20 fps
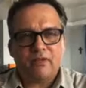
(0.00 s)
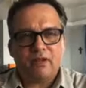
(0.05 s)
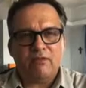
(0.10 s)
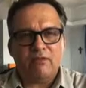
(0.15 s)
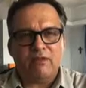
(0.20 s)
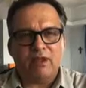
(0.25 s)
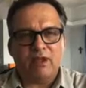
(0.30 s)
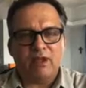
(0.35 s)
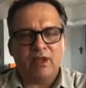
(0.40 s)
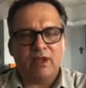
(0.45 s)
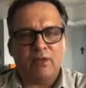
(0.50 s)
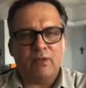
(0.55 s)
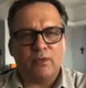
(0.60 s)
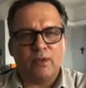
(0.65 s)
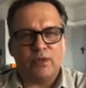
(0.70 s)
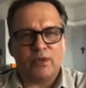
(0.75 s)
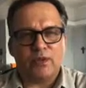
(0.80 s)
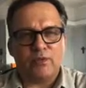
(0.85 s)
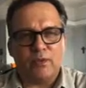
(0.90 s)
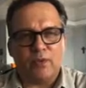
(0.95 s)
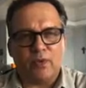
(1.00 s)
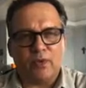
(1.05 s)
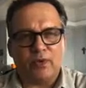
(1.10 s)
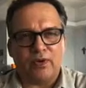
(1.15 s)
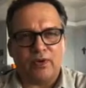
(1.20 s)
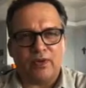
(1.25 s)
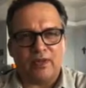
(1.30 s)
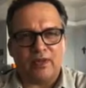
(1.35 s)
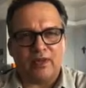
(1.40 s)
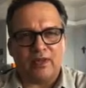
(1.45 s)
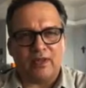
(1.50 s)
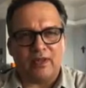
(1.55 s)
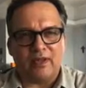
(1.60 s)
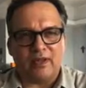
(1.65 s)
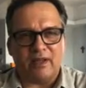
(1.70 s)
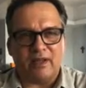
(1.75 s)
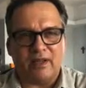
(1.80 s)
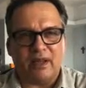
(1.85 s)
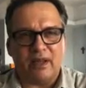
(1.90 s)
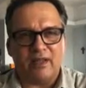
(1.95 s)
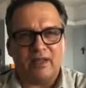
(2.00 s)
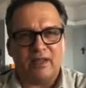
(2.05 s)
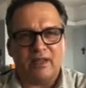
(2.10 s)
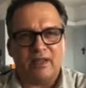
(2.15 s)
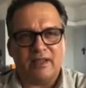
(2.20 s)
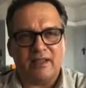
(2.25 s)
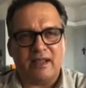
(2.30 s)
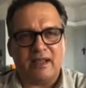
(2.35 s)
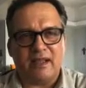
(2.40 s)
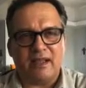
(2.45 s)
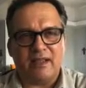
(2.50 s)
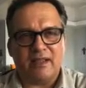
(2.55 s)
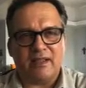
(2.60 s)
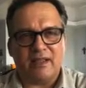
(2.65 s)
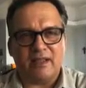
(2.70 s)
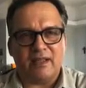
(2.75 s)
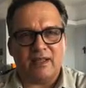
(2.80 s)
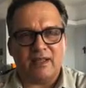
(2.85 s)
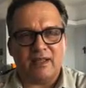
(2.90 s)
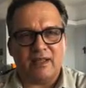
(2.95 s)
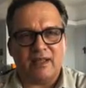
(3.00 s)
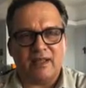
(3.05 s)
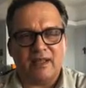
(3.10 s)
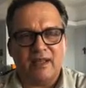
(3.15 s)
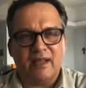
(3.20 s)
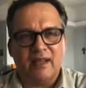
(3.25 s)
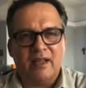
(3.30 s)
Frederick was born in 1989,